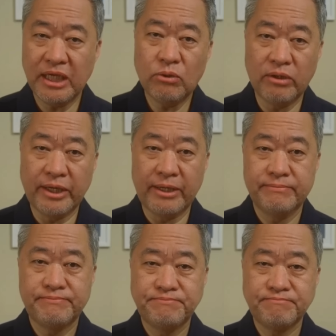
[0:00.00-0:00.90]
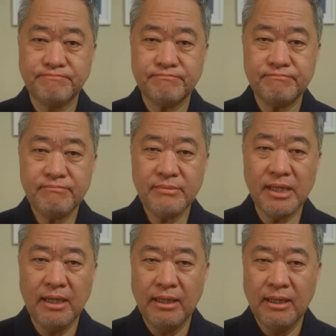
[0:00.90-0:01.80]
equally?
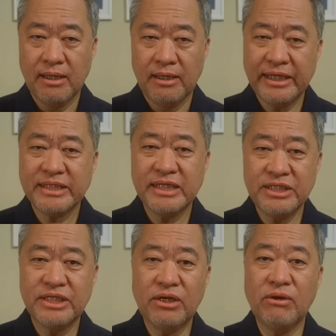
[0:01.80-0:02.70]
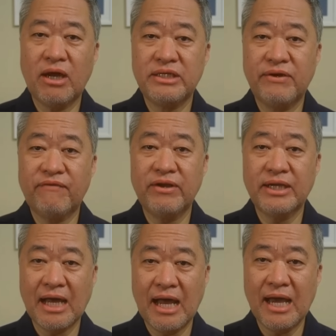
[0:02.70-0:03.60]
Let's consider a different
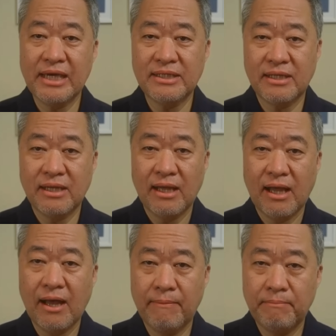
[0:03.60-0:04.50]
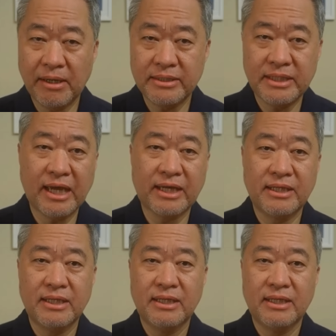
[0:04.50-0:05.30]
kind of Patek.